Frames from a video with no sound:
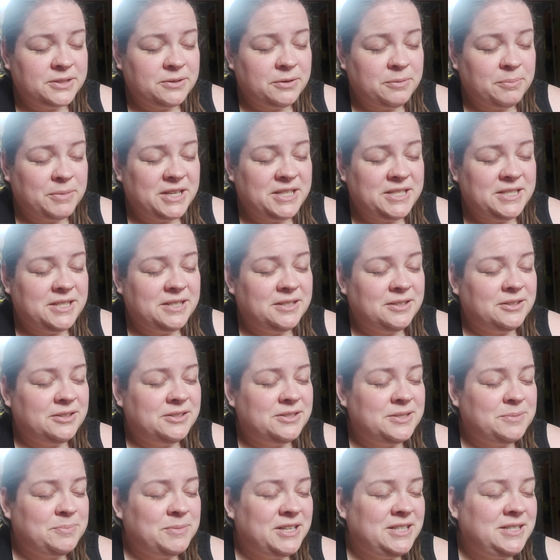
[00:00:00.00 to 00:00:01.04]
So my
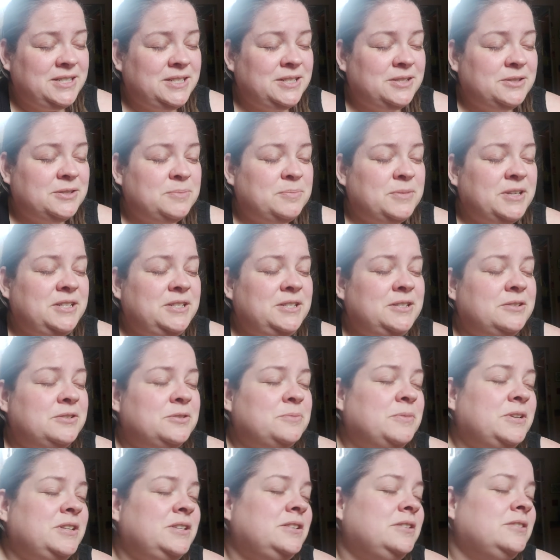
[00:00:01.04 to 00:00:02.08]
dears, my dears, my dears,
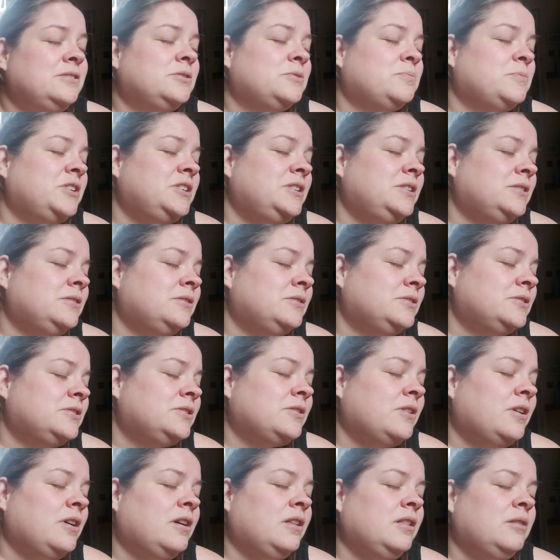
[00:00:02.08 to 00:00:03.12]
my dears, my dears, it's
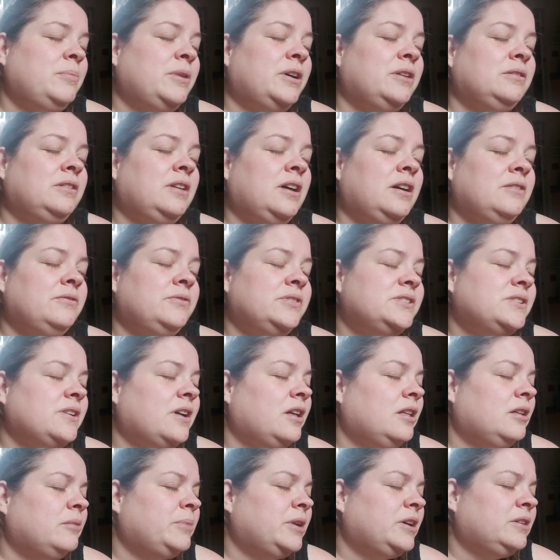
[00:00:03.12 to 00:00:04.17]
all about love. It's
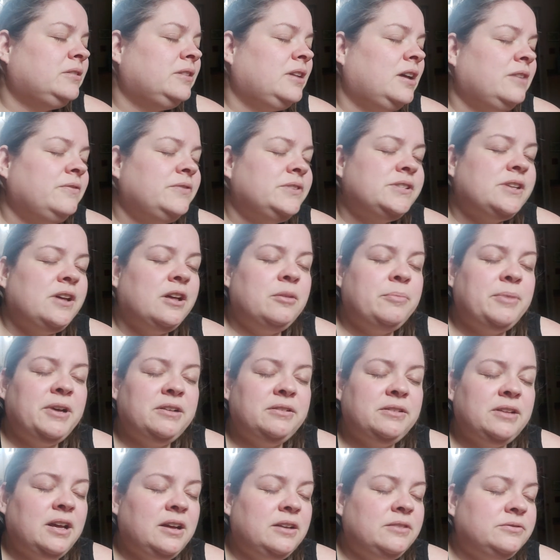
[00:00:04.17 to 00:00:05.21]
all about love. It's all
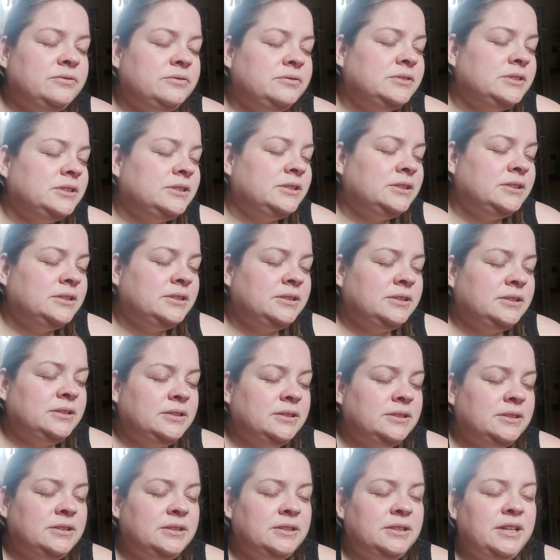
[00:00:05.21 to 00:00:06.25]
about
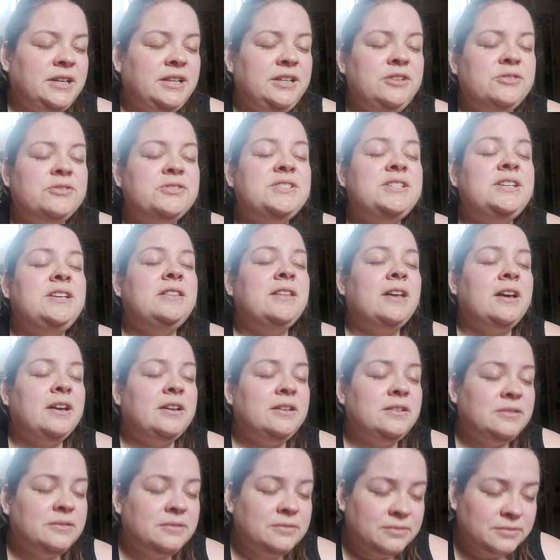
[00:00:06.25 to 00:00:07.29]
love. And you'll see that.
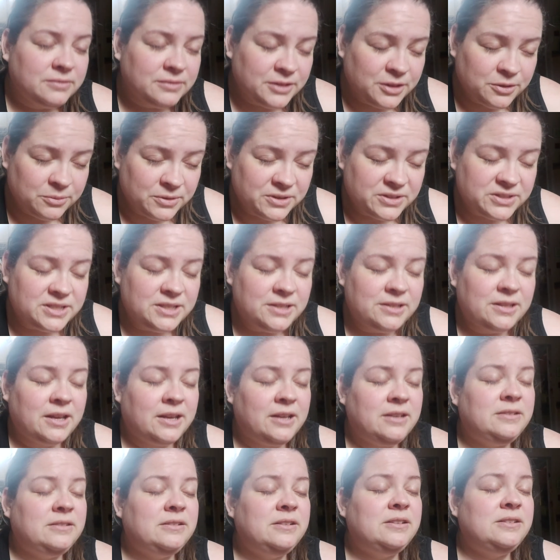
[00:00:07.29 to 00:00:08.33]
You will see
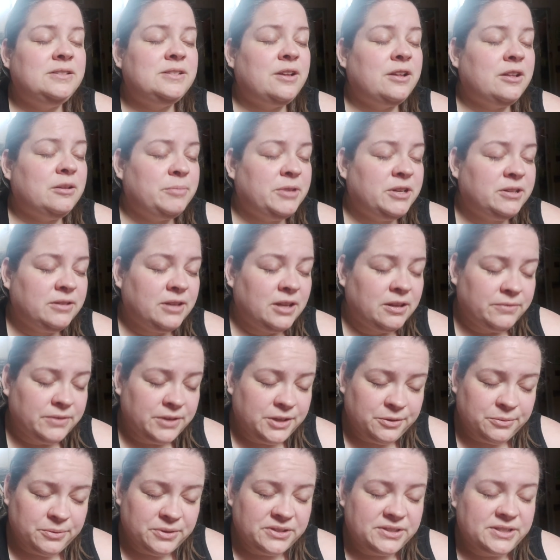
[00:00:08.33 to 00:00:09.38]
that. It's all about love,
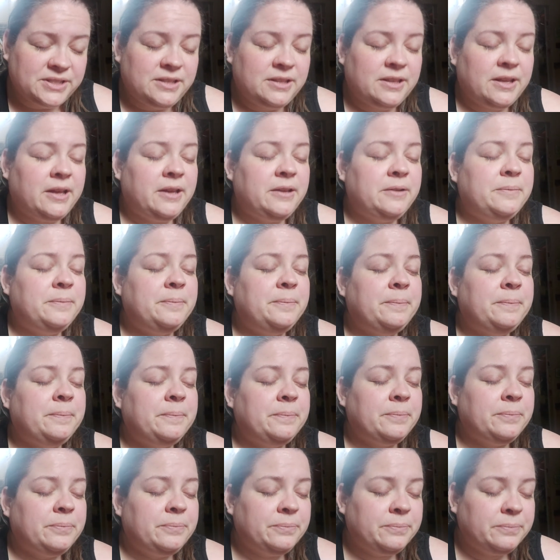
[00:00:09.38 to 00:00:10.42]
and you will see that.
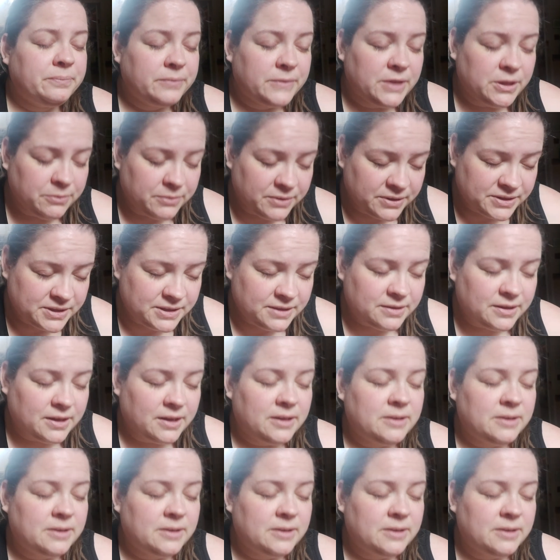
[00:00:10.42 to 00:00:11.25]
Will see